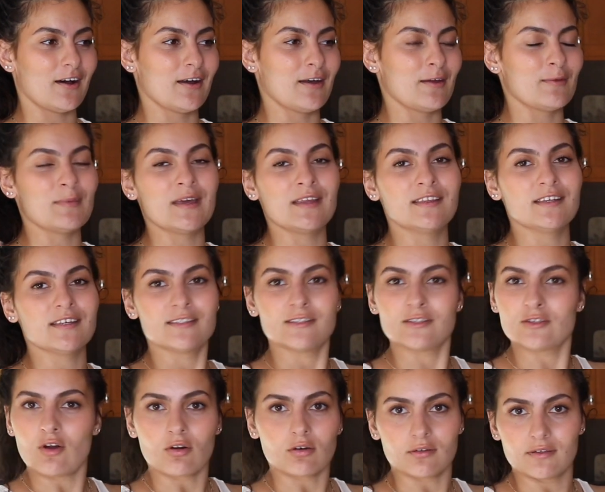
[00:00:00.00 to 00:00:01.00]
made this
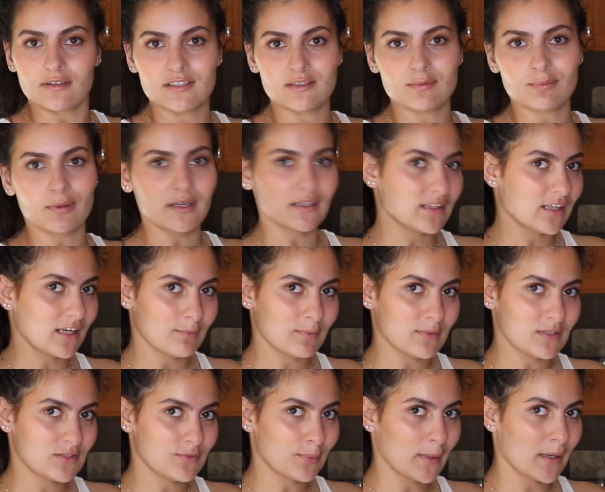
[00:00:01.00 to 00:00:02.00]
garlic spray that I've
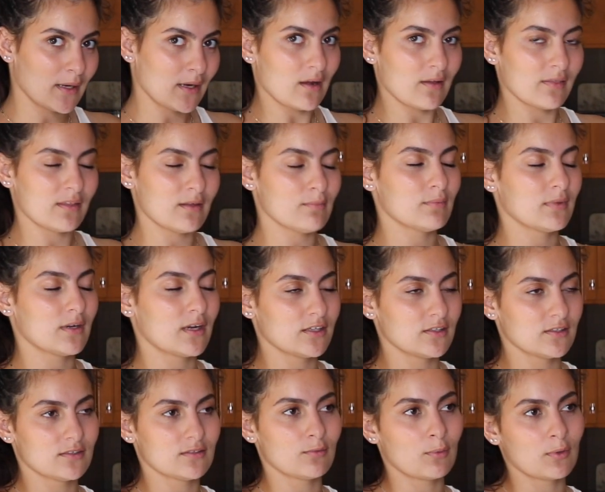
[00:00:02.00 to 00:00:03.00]
been spraying on them, but I
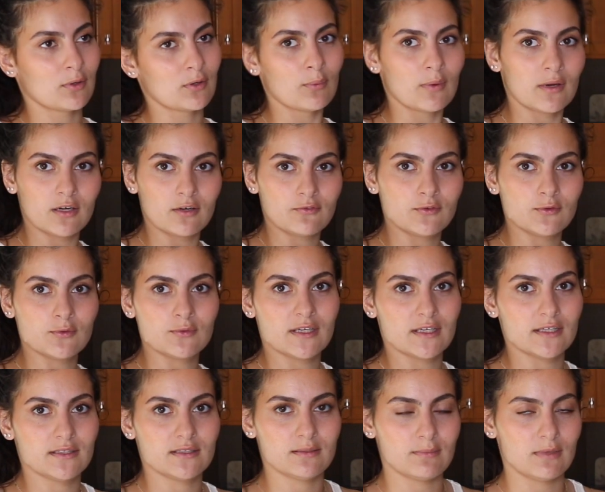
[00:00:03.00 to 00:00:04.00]
just want to wait a few
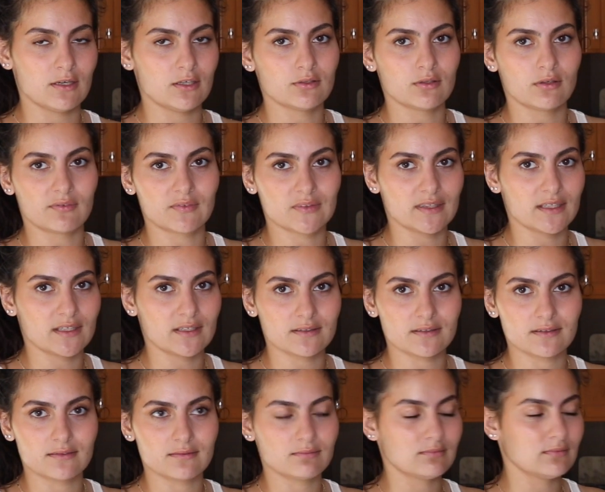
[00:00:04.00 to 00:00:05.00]
days to make sure
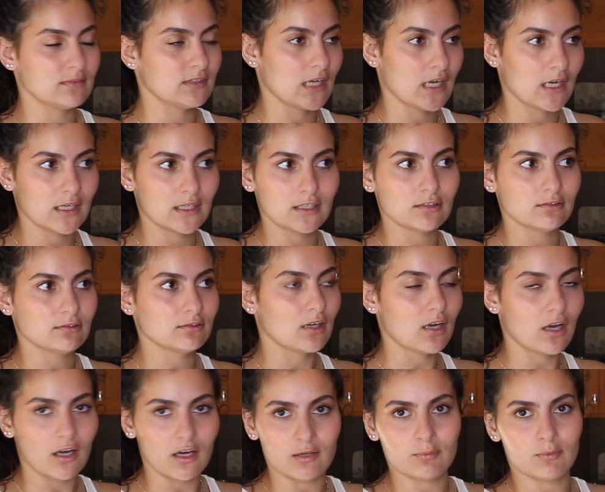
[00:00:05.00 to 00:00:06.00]
everything's dead and
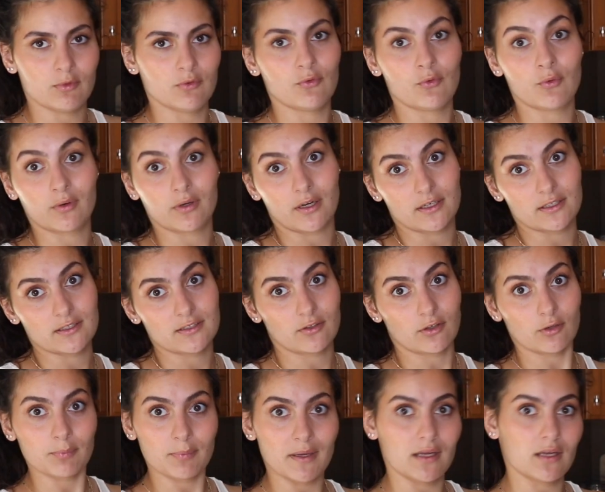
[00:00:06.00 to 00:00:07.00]
gone before I
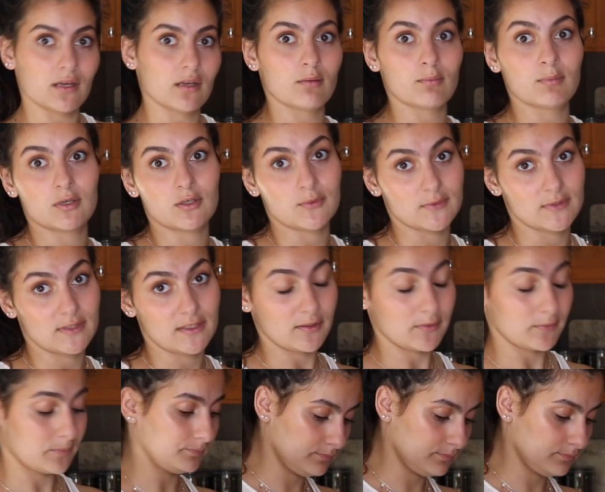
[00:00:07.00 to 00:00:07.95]
start picking them and using them.